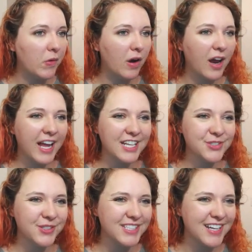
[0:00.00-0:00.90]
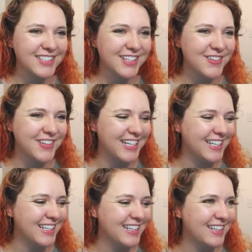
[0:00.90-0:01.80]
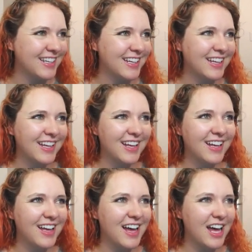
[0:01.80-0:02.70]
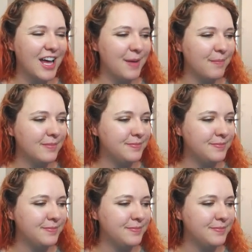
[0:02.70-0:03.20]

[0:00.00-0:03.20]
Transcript: Hey Jules, how's it going? To